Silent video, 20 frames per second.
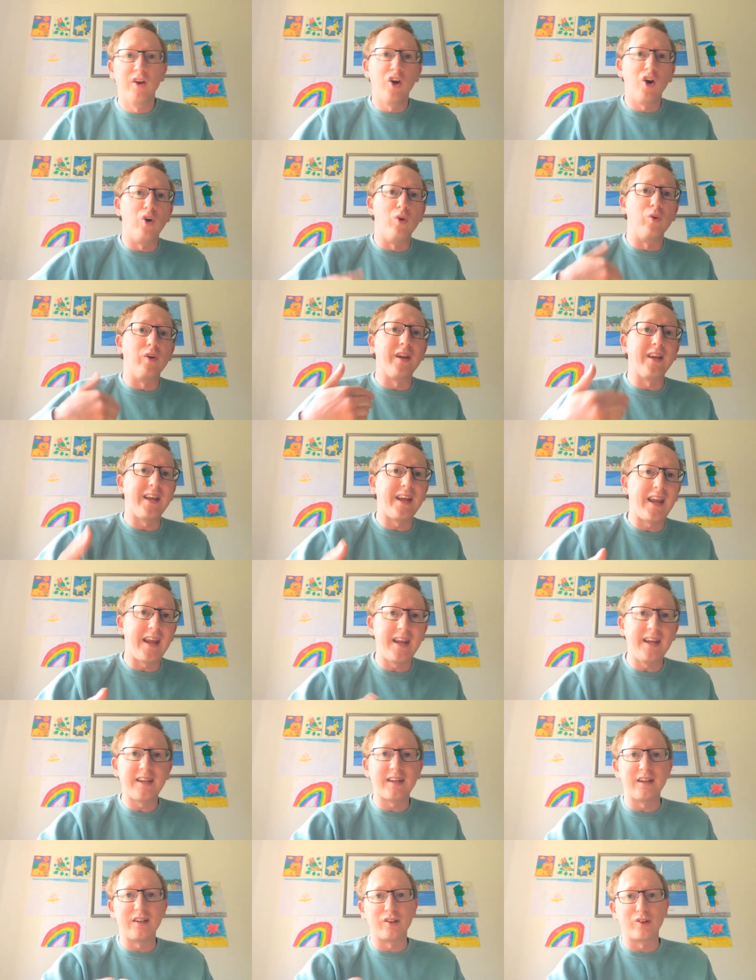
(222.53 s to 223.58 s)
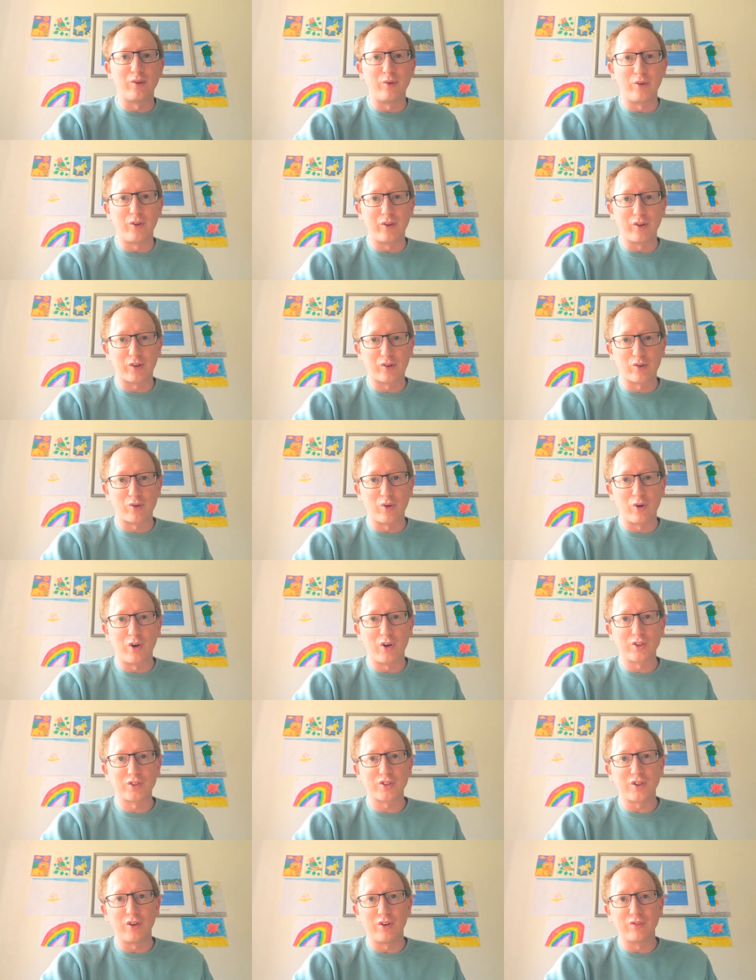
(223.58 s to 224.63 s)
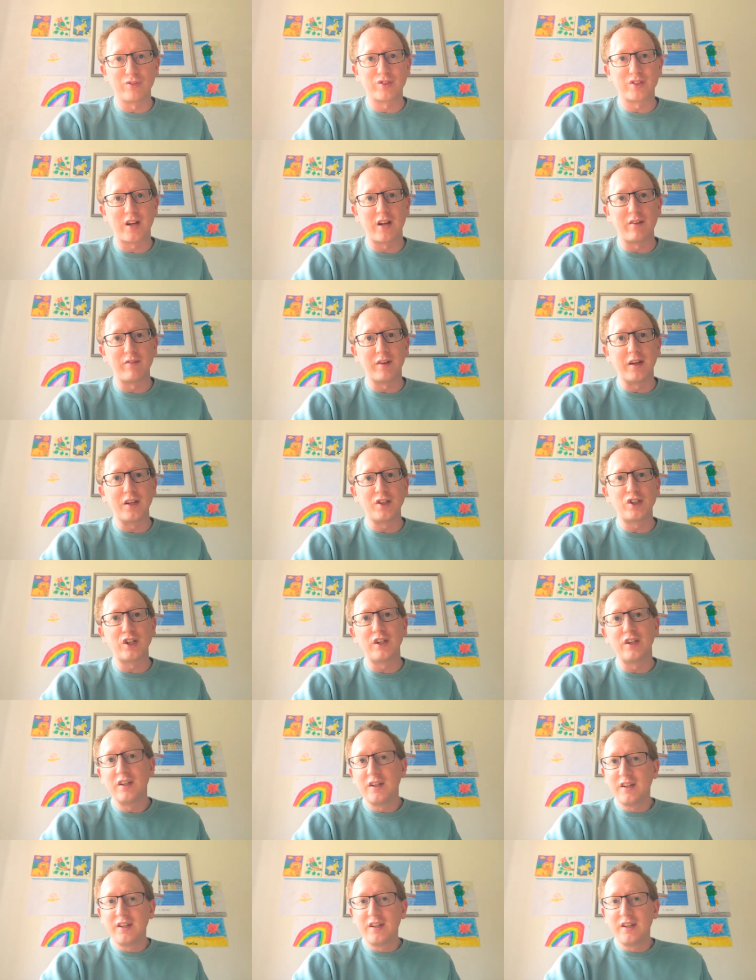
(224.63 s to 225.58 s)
Only he can go to the cross of salvation.